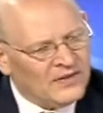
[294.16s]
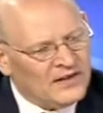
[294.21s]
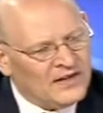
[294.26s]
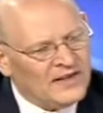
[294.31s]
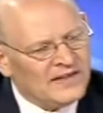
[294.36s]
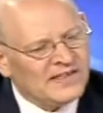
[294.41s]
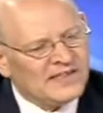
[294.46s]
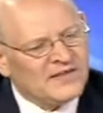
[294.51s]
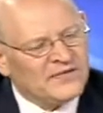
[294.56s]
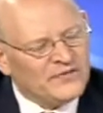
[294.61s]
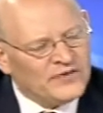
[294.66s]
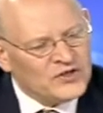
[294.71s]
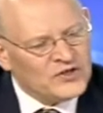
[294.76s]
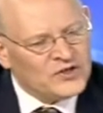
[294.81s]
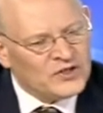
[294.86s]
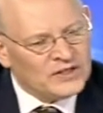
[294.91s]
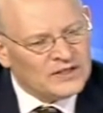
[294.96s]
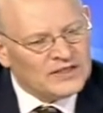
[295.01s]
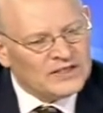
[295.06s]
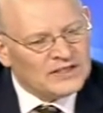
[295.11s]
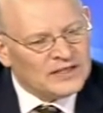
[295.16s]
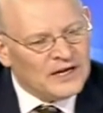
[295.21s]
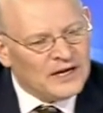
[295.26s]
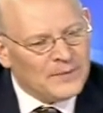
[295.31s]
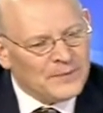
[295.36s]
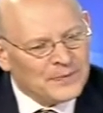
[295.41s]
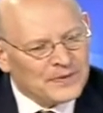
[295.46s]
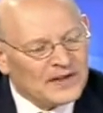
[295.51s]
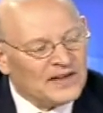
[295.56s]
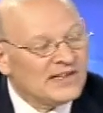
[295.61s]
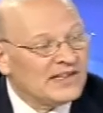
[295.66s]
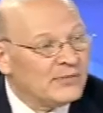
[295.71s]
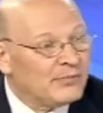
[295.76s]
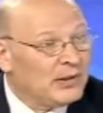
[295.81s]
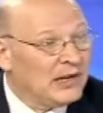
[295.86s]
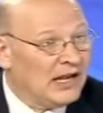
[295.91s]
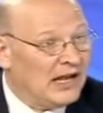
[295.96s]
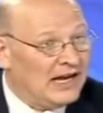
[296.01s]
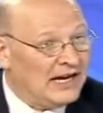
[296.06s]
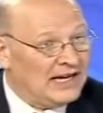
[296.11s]
there's sufficient
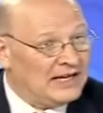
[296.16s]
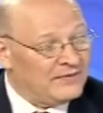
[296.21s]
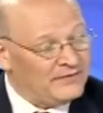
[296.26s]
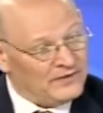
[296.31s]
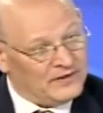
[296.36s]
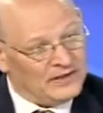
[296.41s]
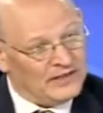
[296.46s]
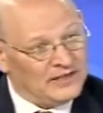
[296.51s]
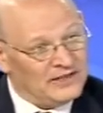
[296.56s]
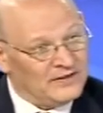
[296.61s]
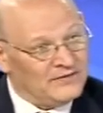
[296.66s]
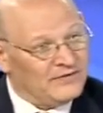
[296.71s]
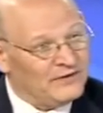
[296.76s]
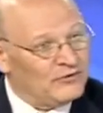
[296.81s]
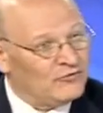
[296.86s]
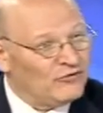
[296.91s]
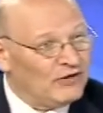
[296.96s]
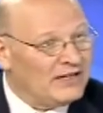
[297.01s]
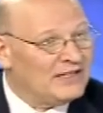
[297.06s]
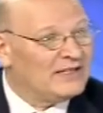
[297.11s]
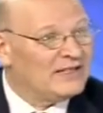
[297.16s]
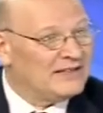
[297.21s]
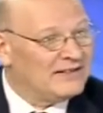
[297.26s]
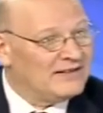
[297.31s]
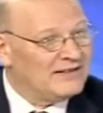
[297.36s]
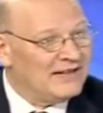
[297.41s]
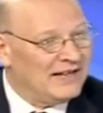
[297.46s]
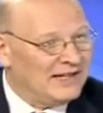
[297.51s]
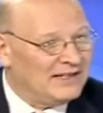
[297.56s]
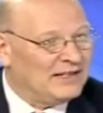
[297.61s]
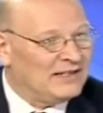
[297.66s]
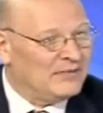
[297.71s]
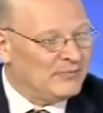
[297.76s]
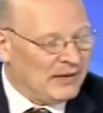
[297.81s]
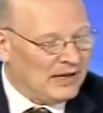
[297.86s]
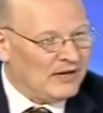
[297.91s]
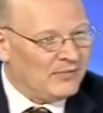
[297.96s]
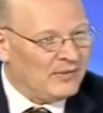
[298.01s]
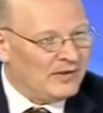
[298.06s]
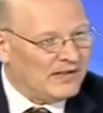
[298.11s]
supply for
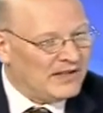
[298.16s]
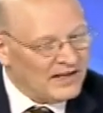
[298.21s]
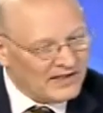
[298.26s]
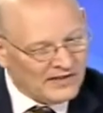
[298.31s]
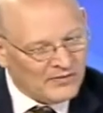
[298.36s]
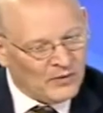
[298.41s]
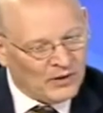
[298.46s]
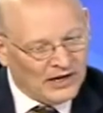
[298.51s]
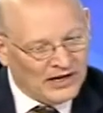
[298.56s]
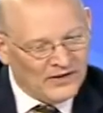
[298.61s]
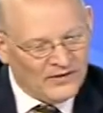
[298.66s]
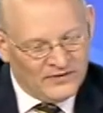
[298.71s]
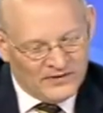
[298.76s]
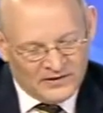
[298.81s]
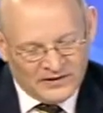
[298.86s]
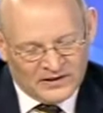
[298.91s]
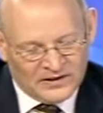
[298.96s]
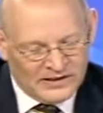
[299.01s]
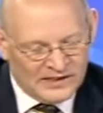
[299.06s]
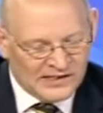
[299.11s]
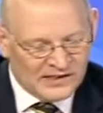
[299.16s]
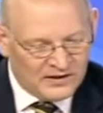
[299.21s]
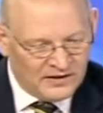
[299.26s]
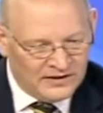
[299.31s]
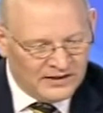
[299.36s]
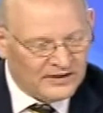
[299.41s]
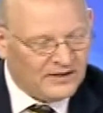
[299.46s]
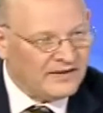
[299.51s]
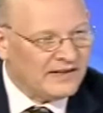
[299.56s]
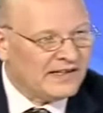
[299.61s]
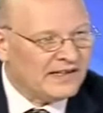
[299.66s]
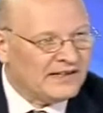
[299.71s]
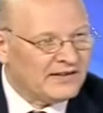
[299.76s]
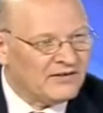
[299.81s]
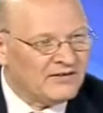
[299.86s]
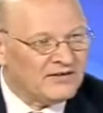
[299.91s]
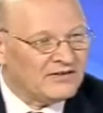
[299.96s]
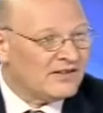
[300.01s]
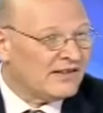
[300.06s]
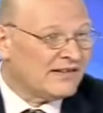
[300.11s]
red-headed babies. That's why this clinic has
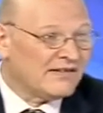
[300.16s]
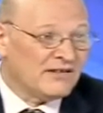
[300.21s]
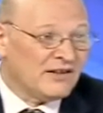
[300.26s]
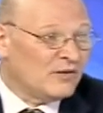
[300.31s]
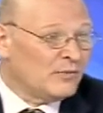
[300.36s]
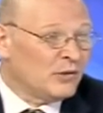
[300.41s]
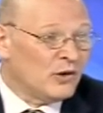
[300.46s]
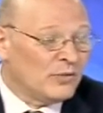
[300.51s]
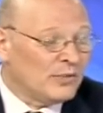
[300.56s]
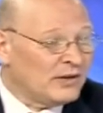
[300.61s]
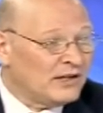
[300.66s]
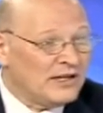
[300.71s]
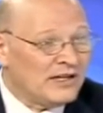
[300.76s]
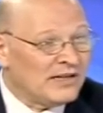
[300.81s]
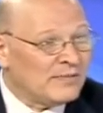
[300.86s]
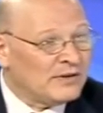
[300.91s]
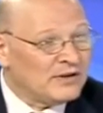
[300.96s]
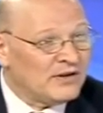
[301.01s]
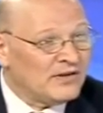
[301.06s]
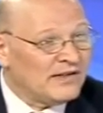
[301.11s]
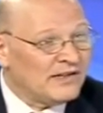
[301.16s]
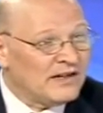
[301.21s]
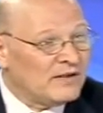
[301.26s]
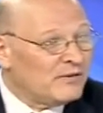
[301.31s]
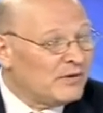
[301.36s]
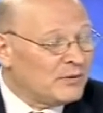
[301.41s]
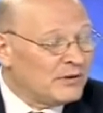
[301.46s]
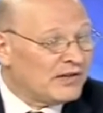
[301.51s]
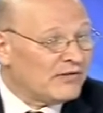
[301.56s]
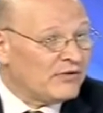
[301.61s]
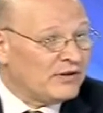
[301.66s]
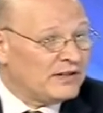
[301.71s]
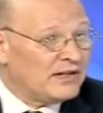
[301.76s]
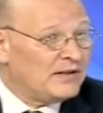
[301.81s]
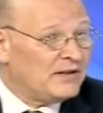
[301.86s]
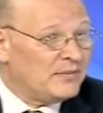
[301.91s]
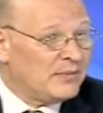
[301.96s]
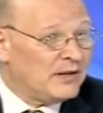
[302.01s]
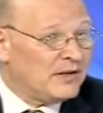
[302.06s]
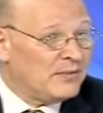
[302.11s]
said, look, just no more, please, because no one wants
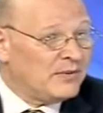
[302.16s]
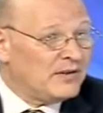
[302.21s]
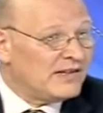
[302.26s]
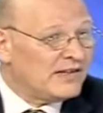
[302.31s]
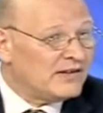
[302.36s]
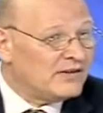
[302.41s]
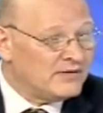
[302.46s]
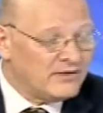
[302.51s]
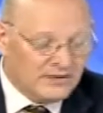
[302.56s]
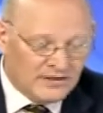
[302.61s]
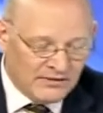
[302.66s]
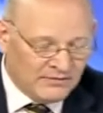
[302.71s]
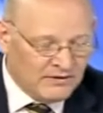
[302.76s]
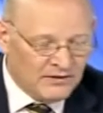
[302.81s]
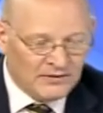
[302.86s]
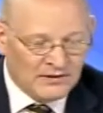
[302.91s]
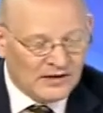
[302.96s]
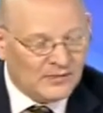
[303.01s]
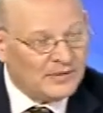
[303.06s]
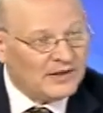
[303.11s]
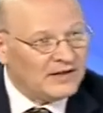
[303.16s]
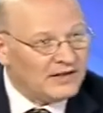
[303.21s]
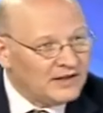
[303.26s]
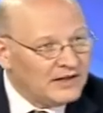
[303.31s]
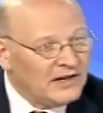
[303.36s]
red-headed babies, so don't come in.